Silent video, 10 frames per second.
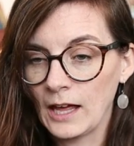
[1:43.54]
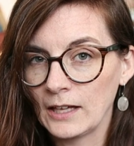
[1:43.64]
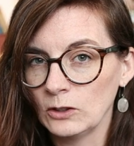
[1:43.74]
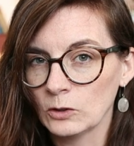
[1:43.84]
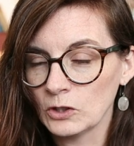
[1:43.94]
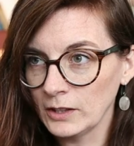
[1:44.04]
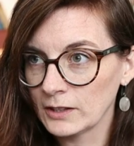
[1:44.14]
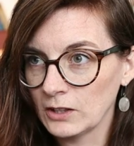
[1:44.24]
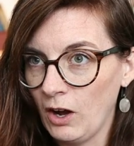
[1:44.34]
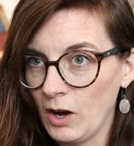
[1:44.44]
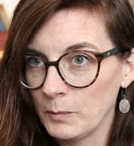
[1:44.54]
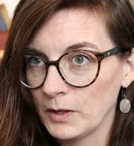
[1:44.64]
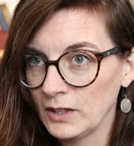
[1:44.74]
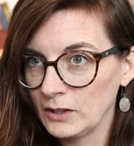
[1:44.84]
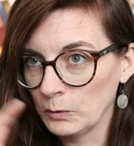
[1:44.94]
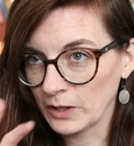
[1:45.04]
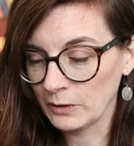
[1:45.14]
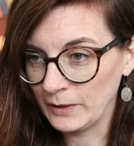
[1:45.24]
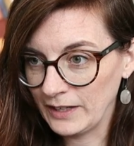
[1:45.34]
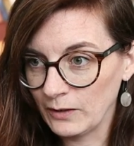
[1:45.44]
and you start at the top and you work
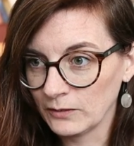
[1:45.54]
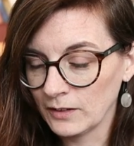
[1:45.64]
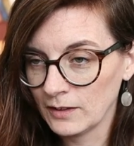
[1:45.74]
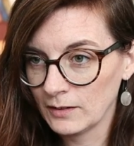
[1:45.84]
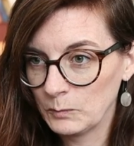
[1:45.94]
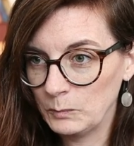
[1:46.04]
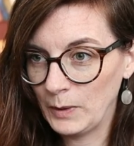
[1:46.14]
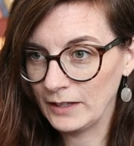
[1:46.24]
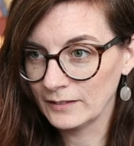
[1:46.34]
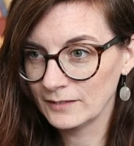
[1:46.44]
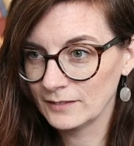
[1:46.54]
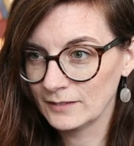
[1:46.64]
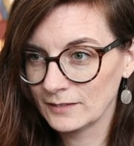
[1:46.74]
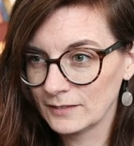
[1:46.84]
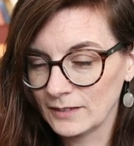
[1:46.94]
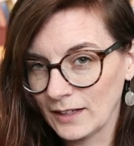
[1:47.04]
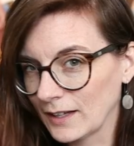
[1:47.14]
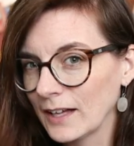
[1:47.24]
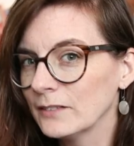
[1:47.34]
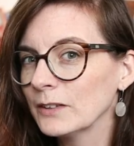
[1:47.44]
your way down, but like
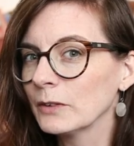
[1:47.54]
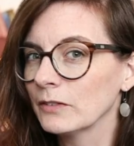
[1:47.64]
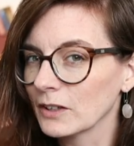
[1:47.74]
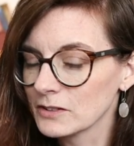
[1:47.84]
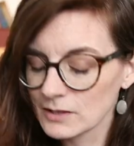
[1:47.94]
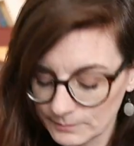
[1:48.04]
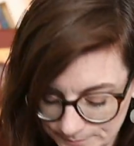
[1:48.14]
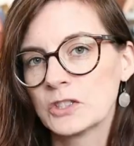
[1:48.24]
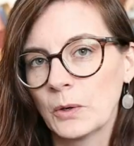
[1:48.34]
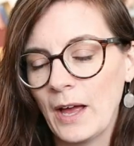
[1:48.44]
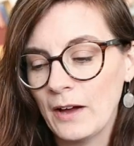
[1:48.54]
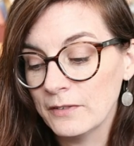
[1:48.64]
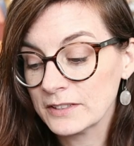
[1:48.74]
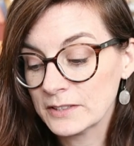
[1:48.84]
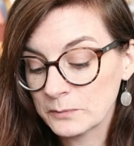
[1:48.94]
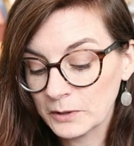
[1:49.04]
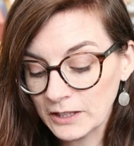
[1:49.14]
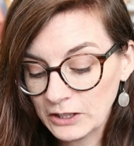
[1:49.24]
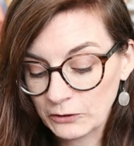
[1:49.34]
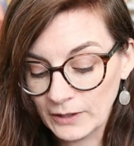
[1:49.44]
kind of in reverse. So I have some
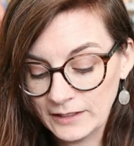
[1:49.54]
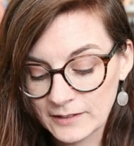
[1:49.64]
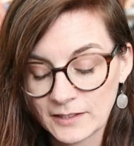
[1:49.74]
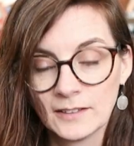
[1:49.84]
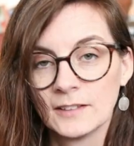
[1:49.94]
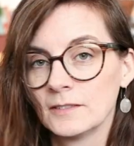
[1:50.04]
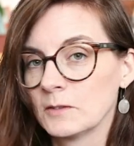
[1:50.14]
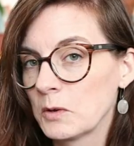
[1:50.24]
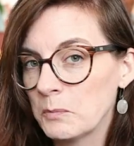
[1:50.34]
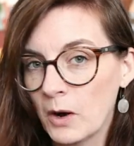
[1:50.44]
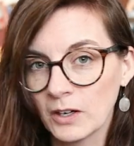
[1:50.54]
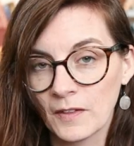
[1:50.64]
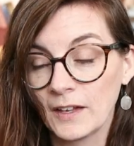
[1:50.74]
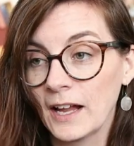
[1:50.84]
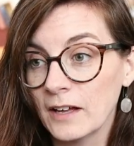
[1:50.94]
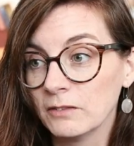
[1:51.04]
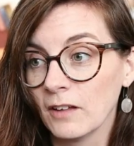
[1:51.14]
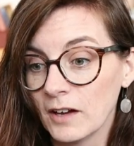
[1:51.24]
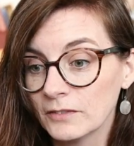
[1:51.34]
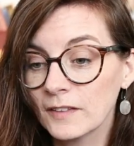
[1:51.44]
really great manga that I have
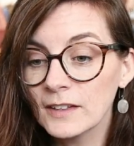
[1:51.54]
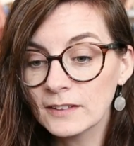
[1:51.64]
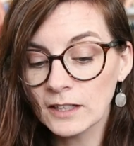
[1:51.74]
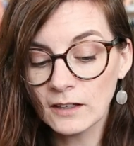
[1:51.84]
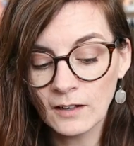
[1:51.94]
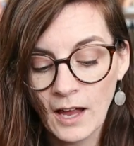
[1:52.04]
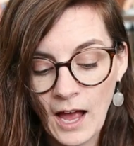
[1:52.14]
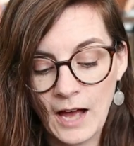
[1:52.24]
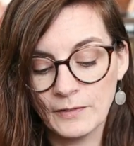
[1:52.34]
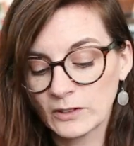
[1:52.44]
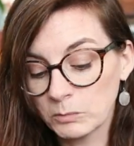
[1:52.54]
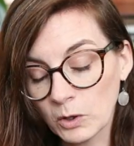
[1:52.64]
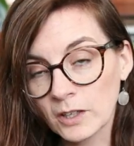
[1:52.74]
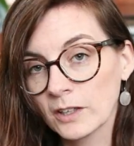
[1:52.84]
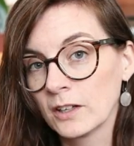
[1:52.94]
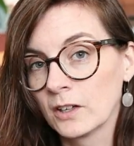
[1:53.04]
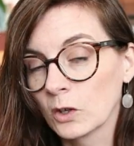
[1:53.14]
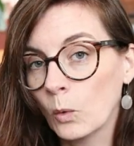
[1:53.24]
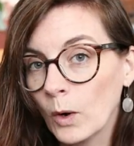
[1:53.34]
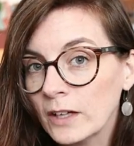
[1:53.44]
loved this year. I've explored
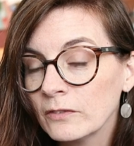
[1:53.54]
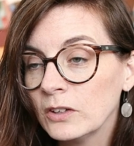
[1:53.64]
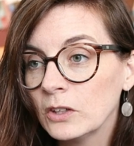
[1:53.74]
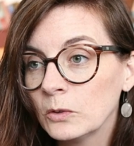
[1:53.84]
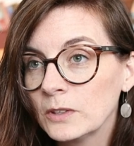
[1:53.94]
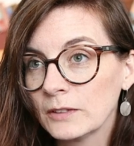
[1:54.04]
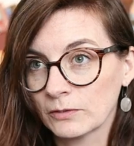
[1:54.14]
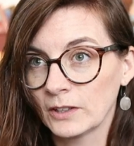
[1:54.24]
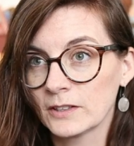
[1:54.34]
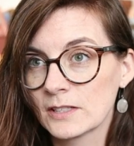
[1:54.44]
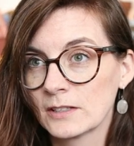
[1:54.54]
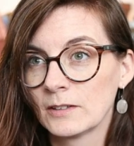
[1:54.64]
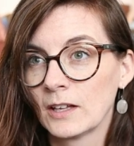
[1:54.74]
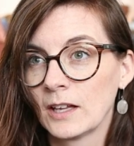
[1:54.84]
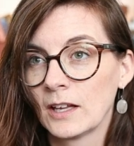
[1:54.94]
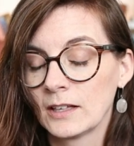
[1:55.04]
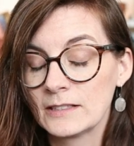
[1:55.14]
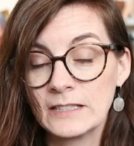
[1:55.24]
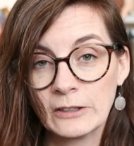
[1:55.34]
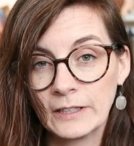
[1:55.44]
quite a few different
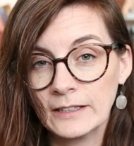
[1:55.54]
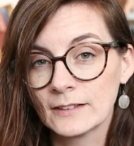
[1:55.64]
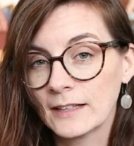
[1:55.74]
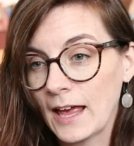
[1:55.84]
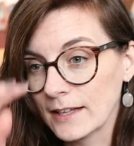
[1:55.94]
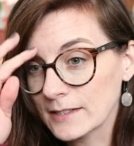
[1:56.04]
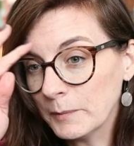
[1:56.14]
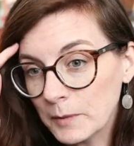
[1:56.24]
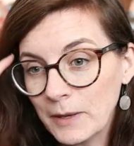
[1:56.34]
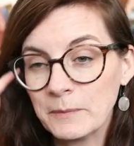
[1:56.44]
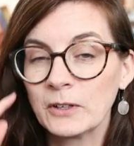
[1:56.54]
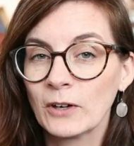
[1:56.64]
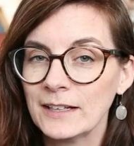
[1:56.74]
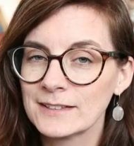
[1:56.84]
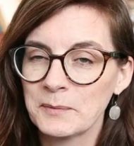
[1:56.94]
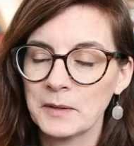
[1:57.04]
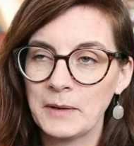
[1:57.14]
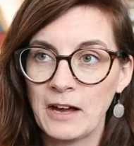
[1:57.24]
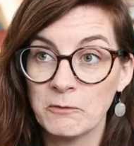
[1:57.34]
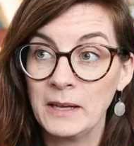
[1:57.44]
series, and some of them have been great, some of
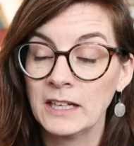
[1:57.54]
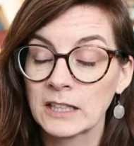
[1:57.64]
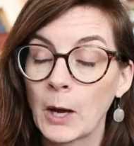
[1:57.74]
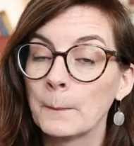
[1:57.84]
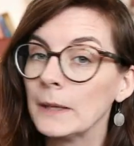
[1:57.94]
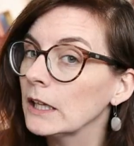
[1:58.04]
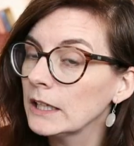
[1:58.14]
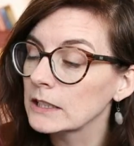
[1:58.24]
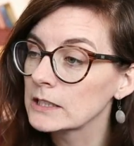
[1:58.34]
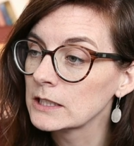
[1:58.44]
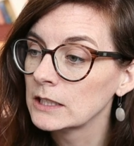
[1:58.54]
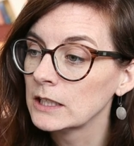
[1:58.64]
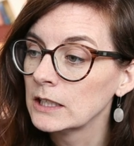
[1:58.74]
them have been complete